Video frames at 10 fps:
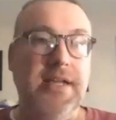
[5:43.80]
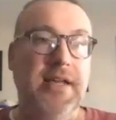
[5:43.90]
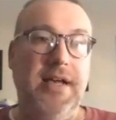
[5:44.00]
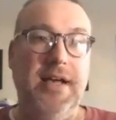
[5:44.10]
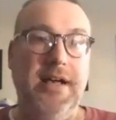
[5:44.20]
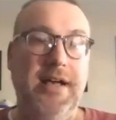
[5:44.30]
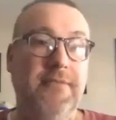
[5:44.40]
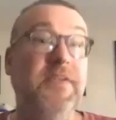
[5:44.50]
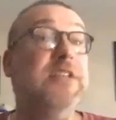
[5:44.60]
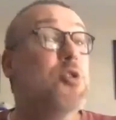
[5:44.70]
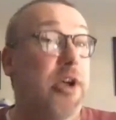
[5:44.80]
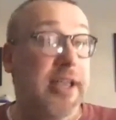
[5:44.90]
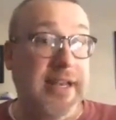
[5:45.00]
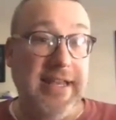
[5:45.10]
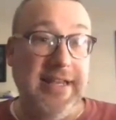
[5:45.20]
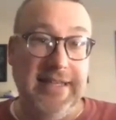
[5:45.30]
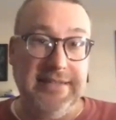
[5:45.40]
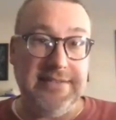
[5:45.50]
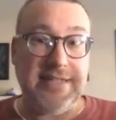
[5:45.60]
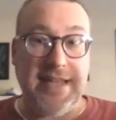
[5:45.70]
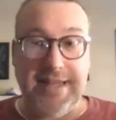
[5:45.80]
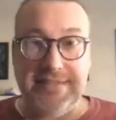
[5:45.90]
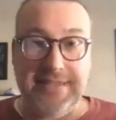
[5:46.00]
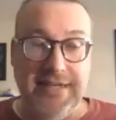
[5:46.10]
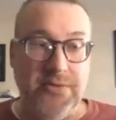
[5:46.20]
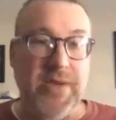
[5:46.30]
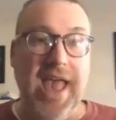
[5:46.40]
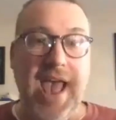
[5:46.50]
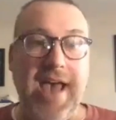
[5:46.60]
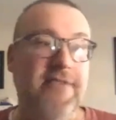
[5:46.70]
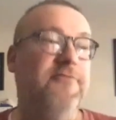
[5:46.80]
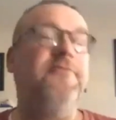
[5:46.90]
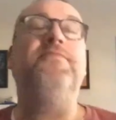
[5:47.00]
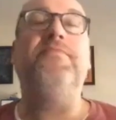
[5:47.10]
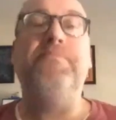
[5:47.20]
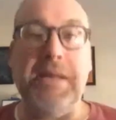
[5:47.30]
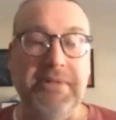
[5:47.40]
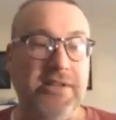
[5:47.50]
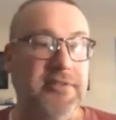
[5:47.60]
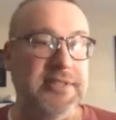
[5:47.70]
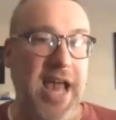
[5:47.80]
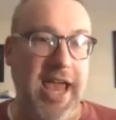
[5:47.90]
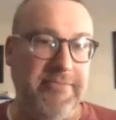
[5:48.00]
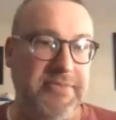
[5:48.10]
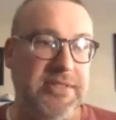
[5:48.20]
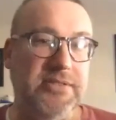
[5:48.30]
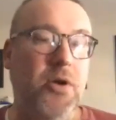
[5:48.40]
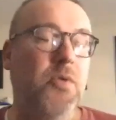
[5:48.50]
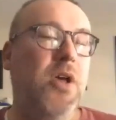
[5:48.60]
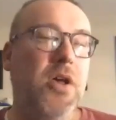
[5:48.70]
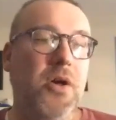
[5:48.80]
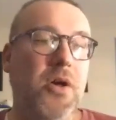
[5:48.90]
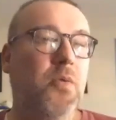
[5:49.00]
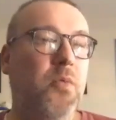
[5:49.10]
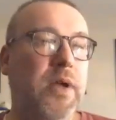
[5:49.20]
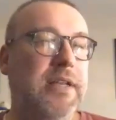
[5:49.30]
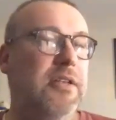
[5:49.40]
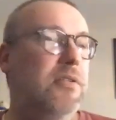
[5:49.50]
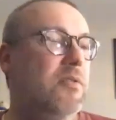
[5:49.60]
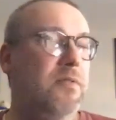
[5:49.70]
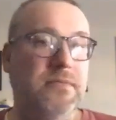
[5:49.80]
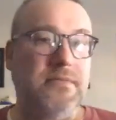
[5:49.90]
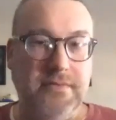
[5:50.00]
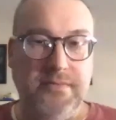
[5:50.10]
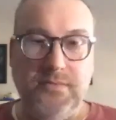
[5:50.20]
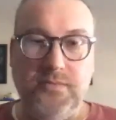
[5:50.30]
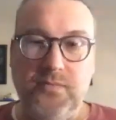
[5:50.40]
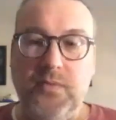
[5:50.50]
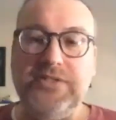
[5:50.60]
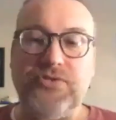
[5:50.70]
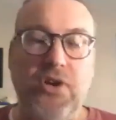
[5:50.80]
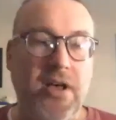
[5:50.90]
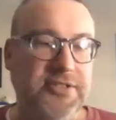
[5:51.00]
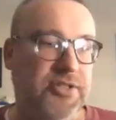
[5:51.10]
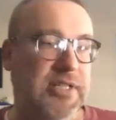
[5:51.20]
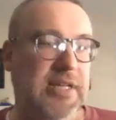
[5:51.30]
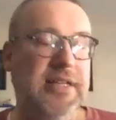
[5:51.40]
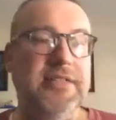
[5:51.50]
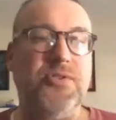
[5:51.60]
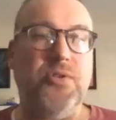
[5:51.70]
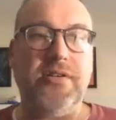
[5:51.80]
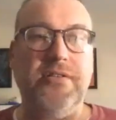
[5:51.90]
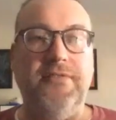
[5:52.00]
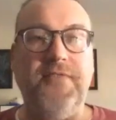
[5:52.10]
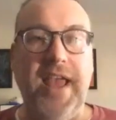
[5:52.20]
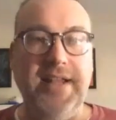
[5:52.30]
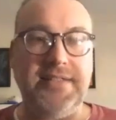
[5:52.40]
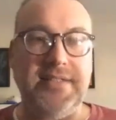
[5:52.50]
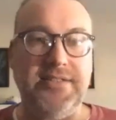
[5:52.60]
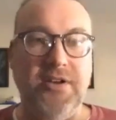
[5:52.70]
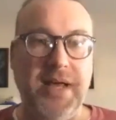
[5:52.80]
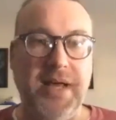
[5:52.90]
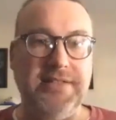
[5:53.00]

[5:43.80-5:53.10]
uh, Victorian England, and here we have biblical times. So, yeah. what do you what draws you to historical fantasy so much?